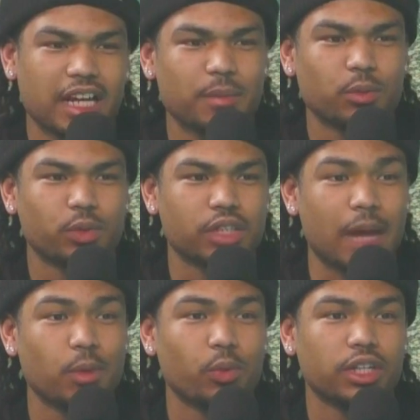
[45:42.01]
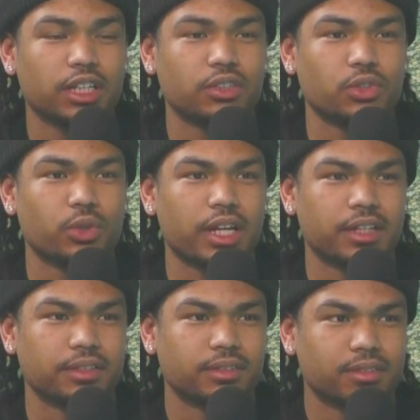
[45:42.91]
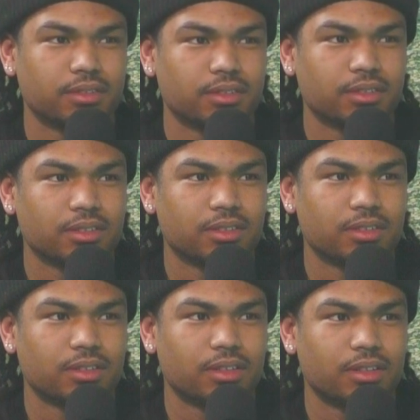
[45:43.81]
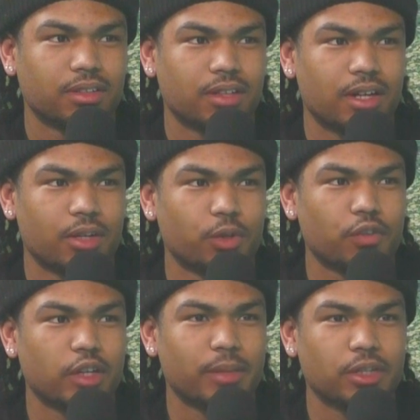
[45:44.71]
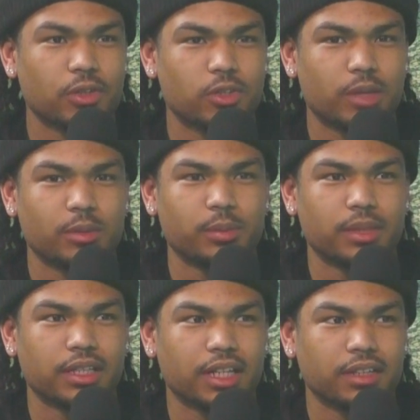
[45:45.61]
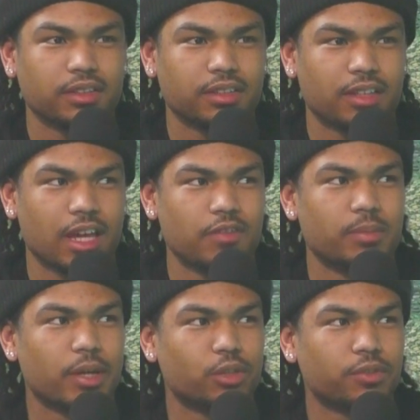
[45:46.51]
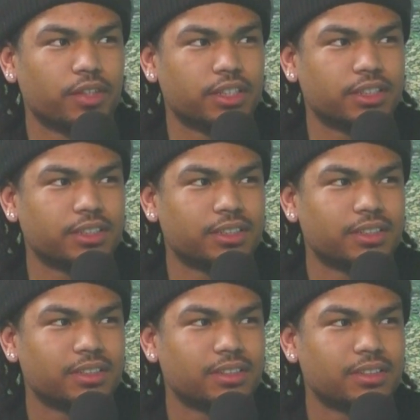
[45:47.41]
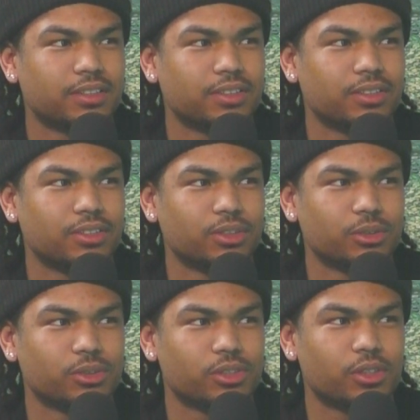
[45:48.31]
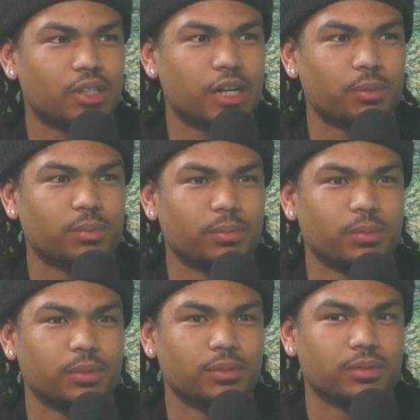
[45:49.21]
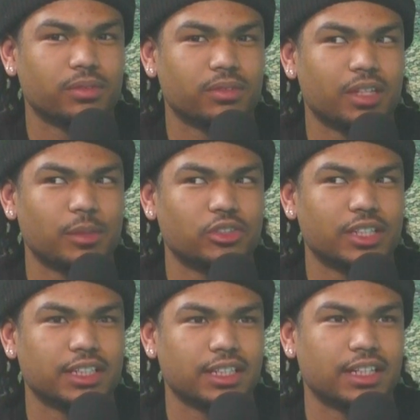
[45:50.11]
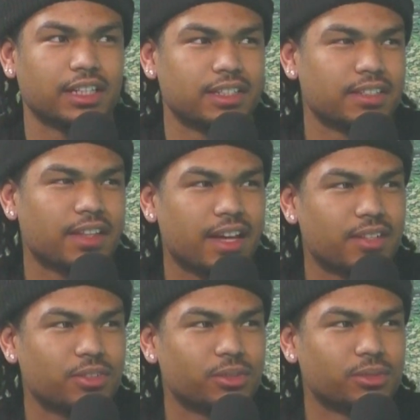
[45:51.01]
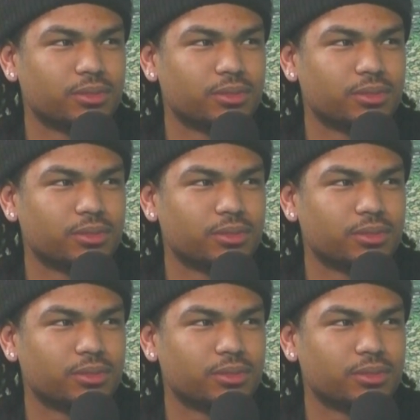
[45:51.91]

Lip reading: been wanting to do like, I don't know if anybody knows, but I'm a big like heavy metal fan too. So I'll be trying to get like into that too.